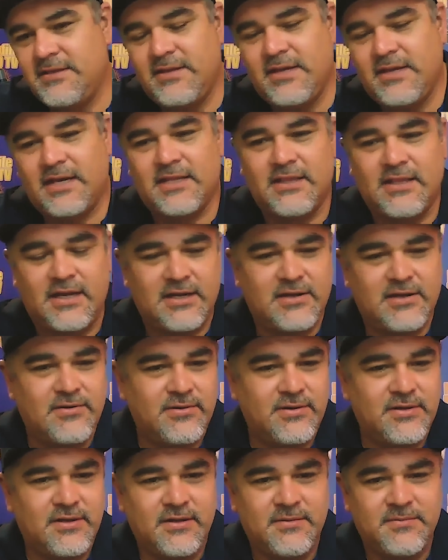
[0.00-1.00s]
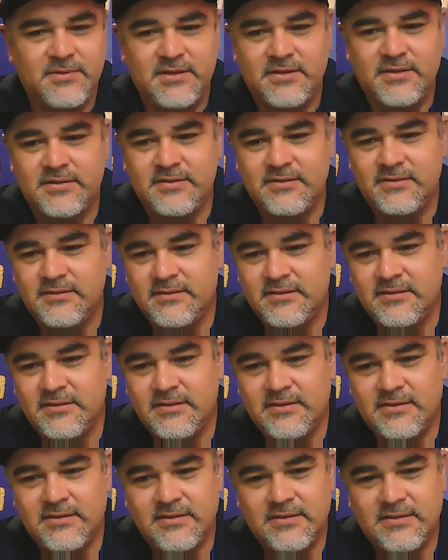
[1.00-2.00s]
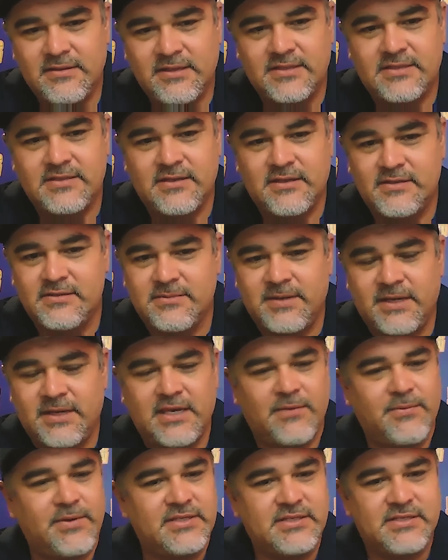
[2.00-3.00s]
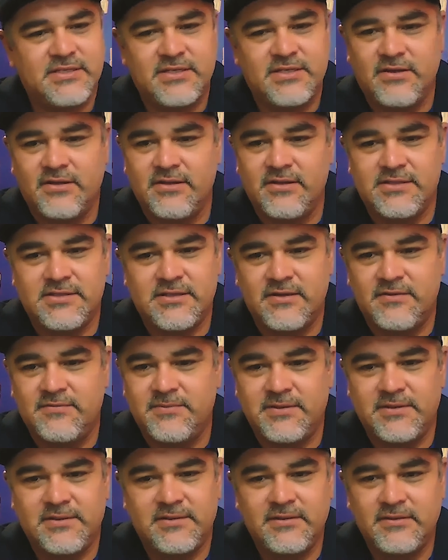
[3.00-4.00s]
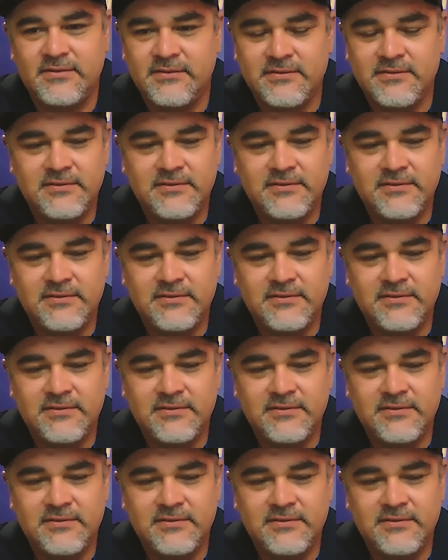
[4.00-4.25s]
you got a lot going on, man. That's awesome. I can't wait to see all this stuff, man.